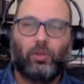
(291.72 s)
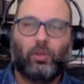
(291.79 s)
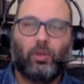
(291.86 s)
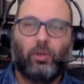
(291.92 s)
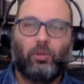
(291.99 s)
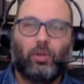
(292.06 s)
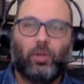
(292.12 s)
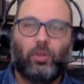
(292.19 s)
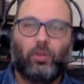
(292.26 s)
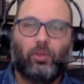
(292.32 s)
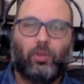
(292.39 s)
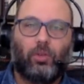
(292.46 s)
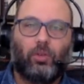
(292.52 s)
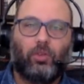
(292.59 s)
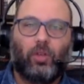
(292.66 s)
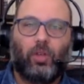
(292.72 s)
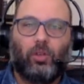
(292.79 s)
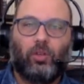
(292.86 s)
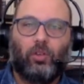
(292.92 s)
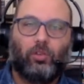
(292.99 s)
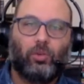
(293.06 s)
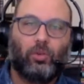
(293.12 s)
right? So there's that
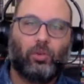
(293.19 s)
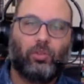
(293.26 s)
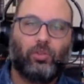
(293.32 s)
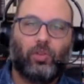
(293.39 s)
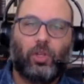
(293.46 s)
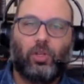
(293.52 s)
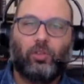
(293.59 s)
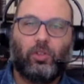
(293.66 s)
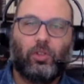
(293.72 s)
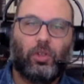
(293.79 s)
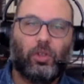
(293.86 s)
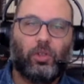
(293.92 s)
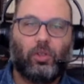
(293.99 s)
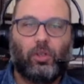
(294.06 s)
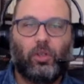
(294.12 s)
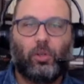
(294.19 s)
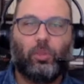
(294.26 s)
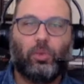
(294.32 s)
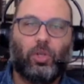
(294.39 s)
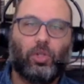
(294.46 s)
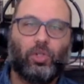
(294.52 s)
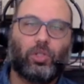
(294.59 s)
discourse fantasy
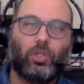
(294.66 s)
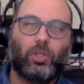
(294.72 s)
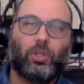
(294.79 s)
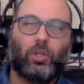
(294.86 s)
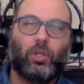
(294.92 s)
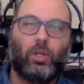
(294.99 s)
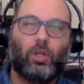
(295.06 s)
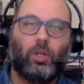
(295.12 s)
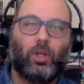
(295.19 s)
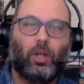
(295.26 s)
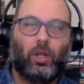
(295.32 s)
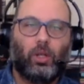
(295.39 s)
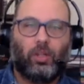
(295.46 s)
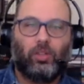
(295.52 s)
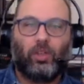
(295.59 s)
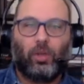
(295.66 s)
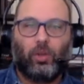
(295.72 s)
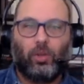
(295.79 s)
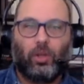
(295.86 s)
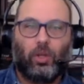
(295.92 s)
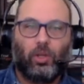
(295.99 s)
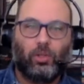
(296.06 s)
combination, and that's how
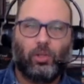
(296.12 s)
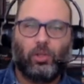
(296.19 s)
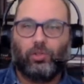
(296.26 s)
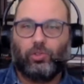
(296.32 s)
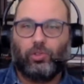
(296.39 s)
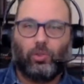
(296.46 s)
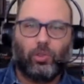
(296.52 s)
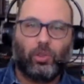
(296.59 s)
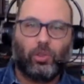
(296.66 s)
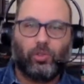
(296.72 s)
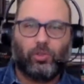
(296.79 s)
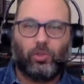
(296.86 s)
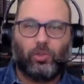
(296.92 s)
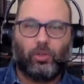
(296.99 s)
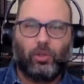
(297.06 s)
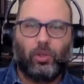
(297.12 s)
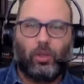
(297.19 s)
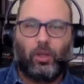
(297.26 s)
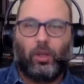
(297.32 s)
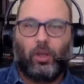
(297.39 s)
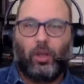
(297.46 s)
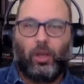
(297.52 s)
the ideology works.
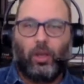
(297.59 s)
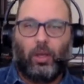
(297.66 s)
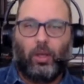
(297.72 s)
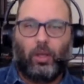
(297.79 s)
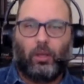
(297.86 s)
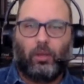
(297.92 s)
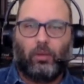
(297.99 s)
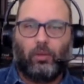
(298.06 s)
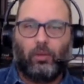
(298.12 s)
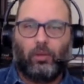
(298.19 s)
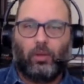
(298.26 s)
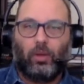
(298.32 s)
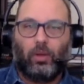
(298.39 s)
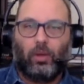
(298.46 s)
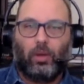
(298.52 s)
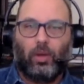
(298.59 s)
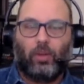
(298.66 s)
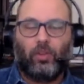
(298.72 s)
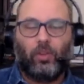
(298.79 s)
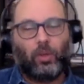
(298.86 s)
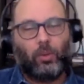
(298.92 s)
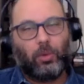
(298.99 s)
And I
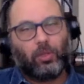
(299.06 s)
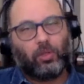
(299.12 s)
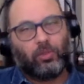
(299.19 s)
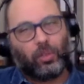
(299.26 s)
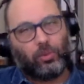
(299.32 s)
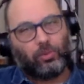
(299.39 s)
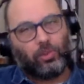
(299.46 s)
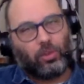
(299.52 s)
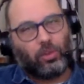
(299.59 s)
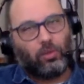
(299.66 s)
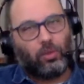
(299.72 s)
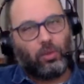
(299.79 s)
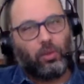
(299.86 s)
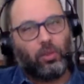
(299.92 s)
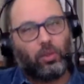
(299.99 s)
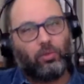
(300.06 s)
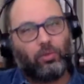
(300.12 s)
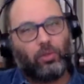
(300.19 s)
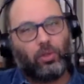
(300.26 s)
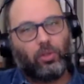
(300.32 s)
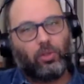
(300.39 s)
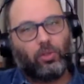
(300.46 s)
talk about the subjectivity of
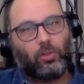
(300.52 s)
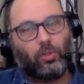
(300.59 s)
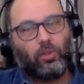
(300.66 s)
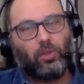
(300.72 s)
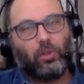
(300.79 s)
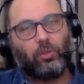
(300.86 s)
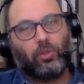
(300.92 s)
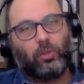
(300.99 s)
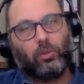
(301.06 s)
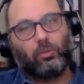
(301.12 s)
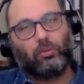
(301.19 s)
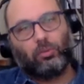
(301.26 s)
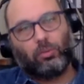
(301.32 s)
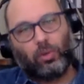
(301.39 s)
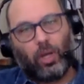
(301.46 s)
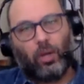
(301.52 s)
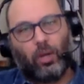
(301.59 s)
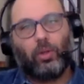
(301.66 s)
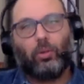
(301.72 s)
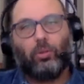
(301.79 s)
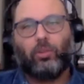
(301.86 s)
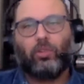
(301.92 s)
US Muslims and how
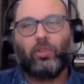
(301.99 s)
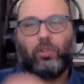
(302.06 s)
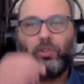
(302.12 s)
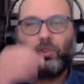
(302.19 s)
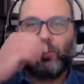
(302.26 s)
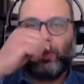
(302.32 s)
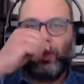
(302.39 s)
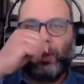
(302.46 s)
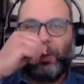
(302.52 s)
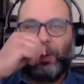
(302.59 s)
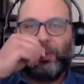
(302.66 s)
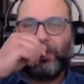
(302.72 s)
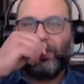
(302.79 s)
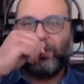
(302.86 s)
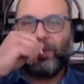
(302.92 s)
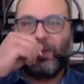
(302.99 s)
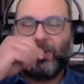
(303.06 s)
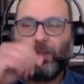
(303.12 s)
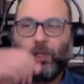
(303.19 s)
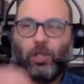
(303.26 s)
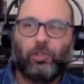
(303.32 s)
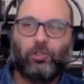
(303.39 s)
they resist this
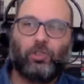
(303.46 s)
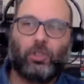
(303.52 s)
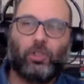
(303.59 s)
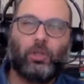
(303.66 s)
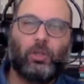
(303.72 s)
ideology